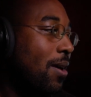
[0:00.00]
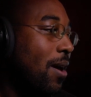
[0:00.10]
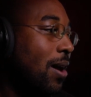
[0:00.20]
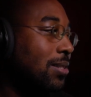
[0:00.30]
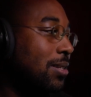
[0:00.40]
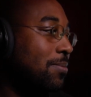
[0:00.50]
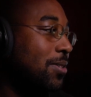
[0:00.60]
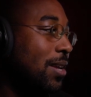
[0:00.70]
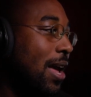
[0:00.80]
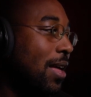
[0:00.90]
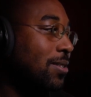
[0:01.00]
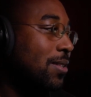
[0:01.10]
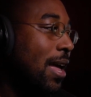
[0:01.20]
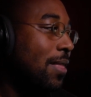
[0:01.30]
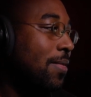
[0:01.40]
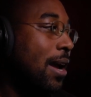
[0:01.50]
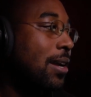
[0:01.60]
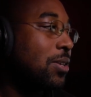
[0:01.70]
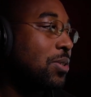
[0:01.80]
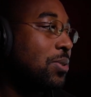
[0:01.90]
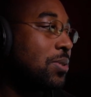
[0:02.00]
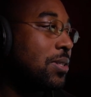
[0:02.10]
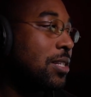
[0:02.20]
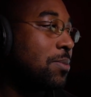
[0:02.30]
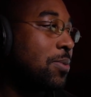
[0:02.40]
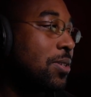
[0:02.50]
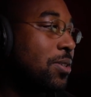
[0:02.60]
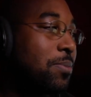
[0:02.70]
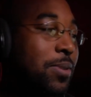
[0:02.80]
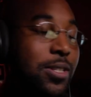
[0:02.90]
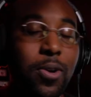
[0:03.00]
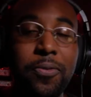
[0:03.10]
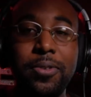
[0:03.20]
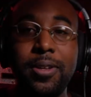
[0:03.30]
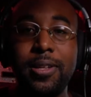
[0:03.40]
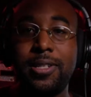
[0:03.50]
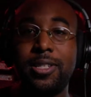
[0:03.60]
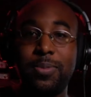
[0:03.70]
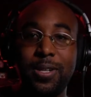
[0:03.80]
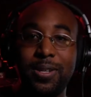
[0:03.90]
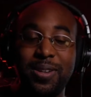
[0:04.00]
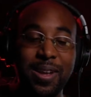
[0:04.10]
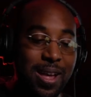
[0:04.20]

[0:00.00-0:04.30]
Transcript: Awesome. So yeah, so that that concludes this particular piece. Hopefully this has been